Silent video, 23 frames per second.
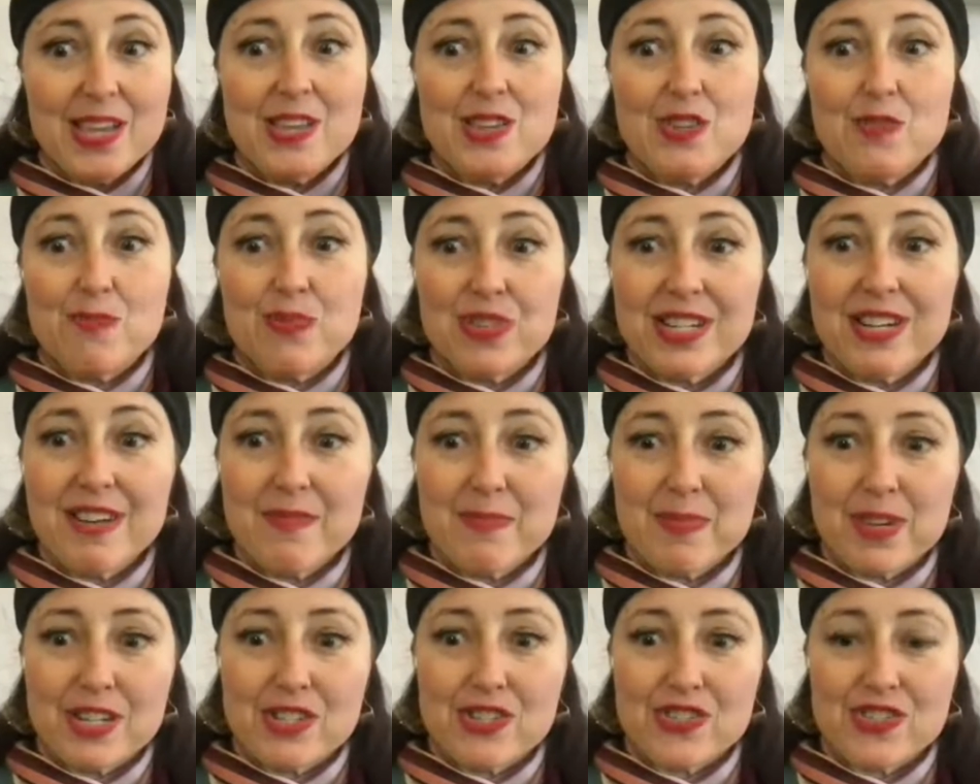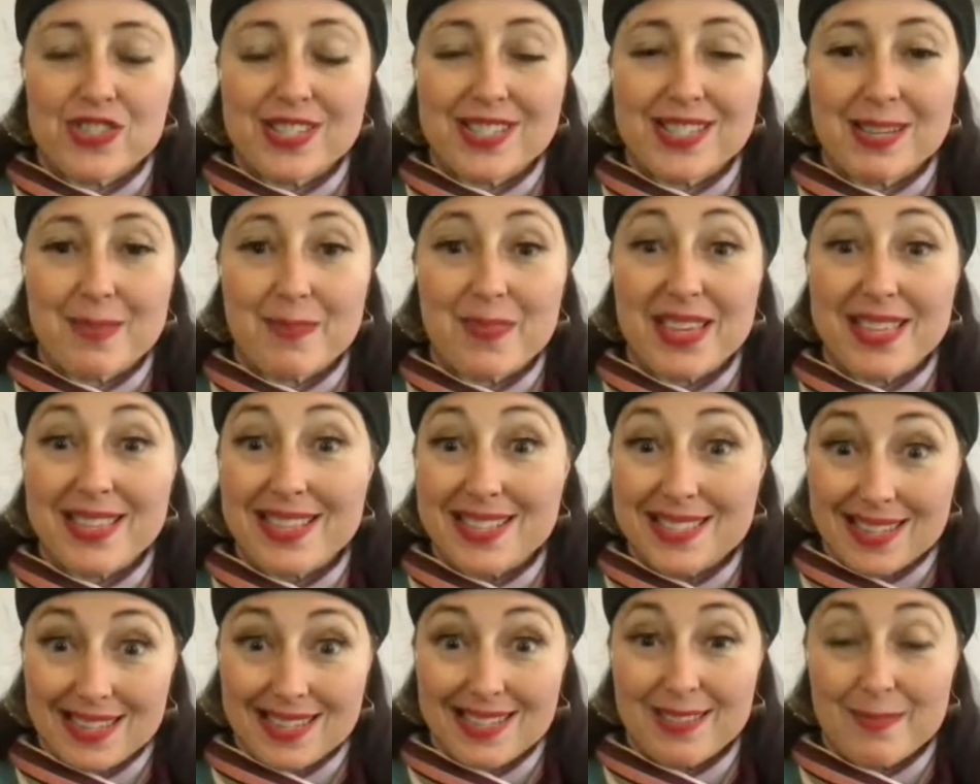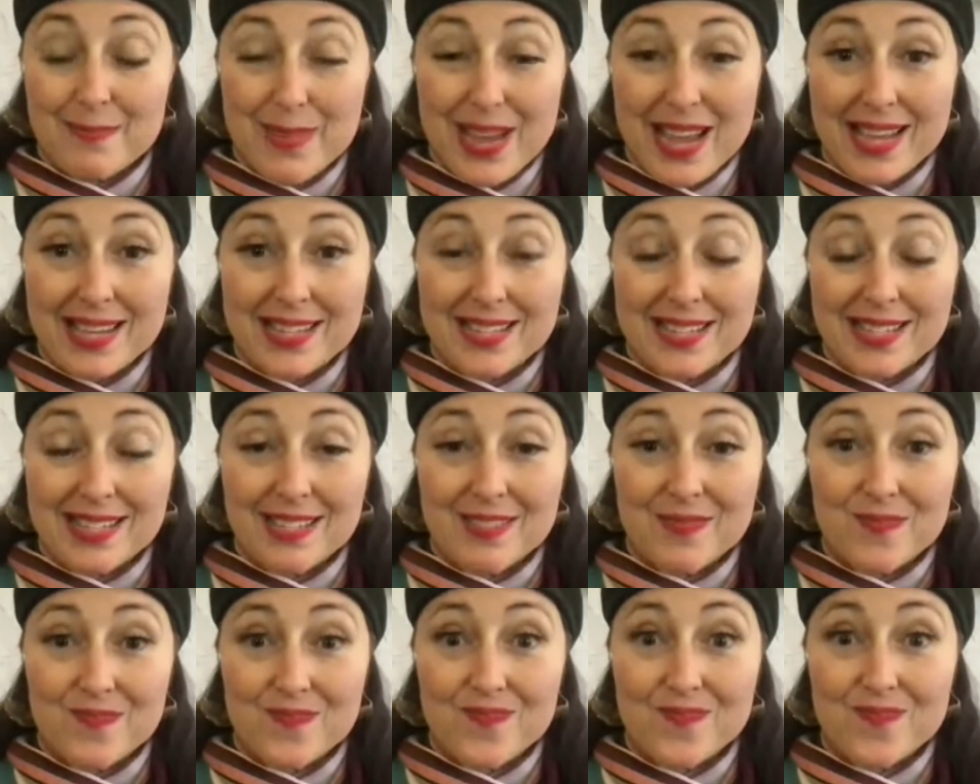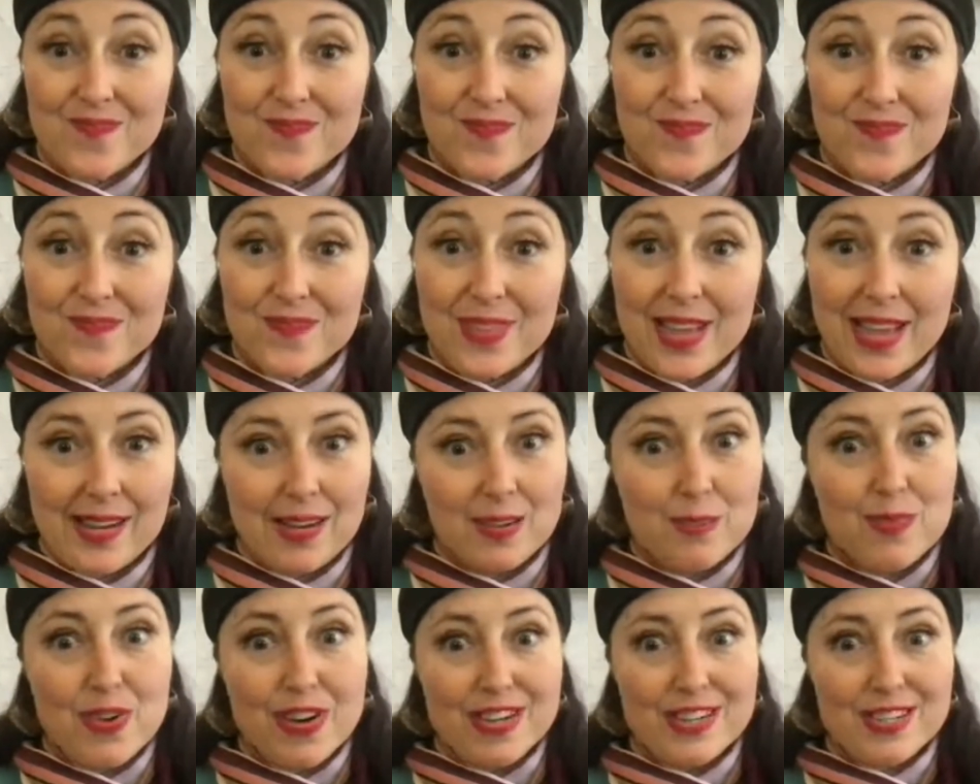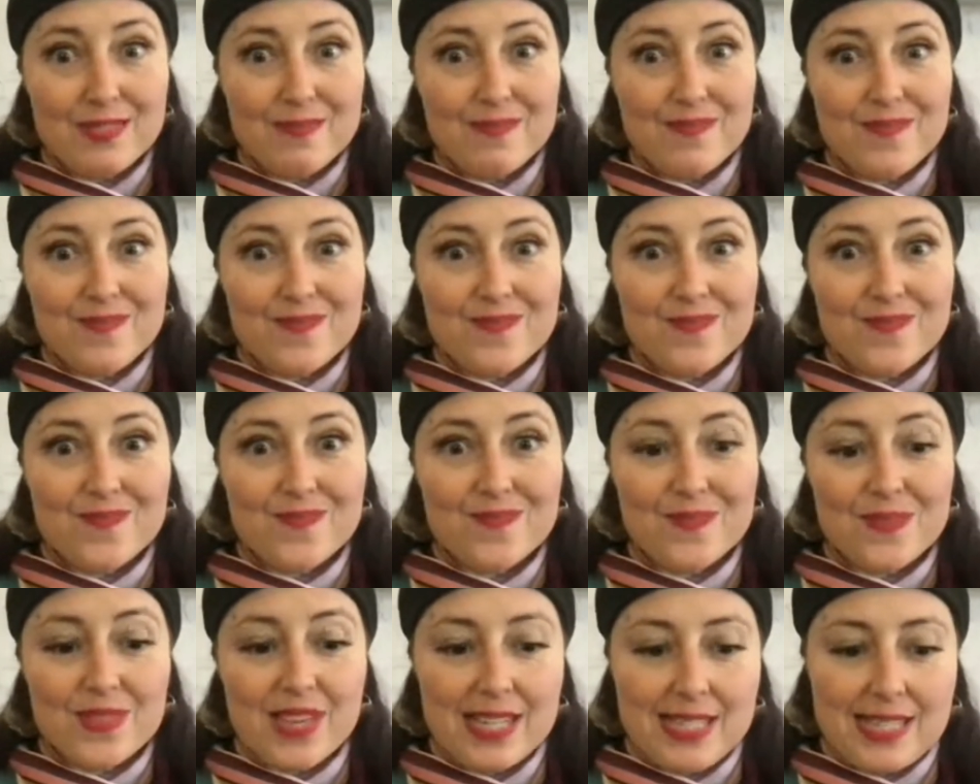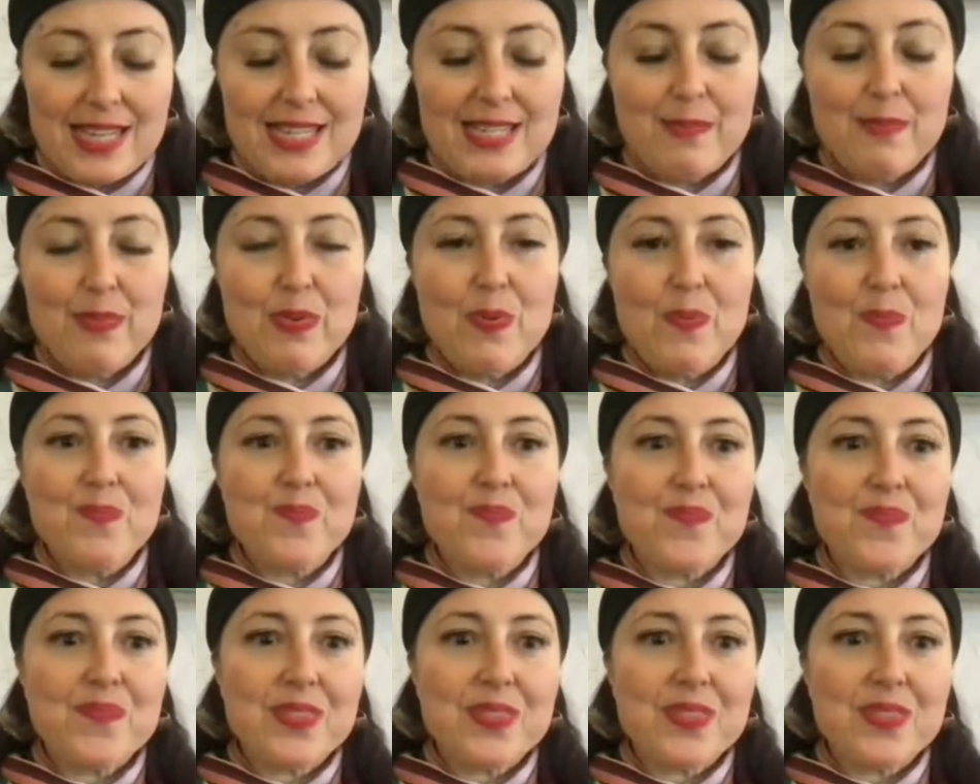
You put enough pressure on something that doesn't bend and it'll break. It's that simple.